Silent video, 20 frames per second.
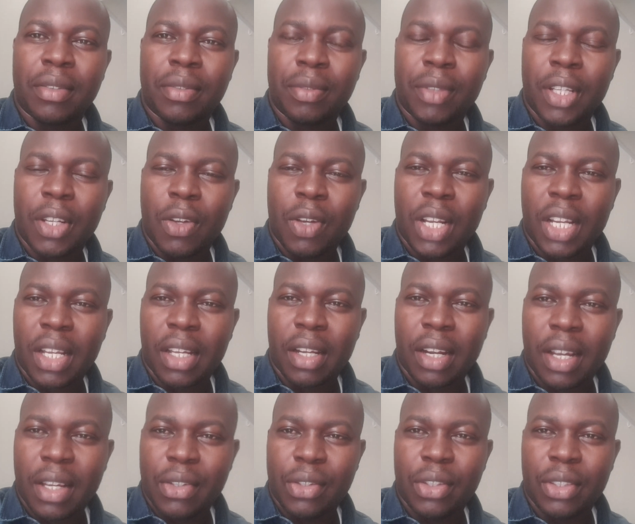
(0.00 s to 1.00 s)
in your
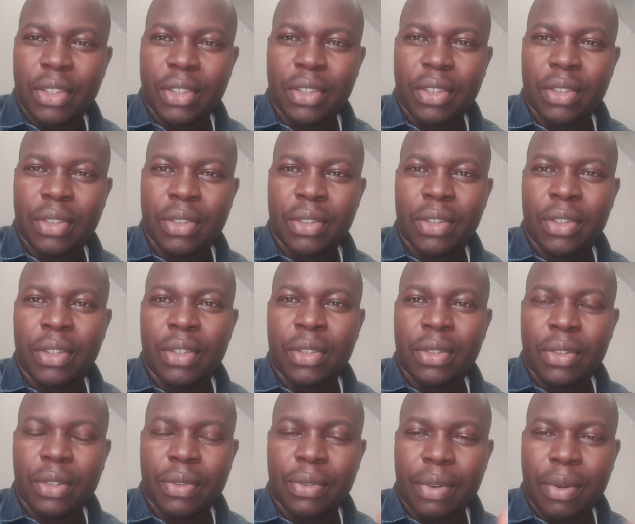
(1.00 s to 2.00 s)
undergraduate.
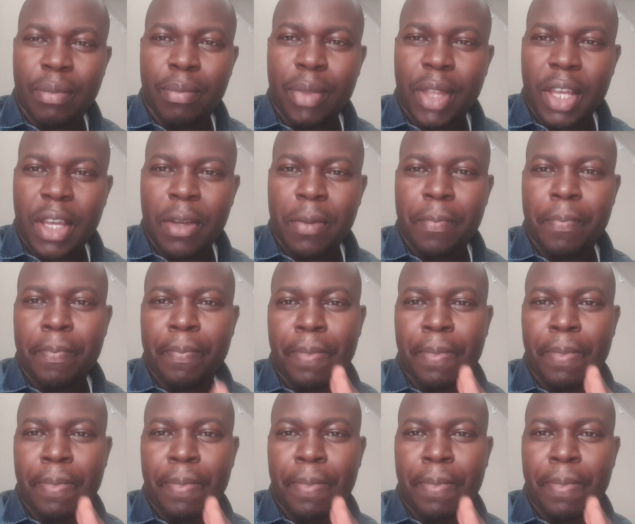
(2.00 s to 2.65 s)
So from there,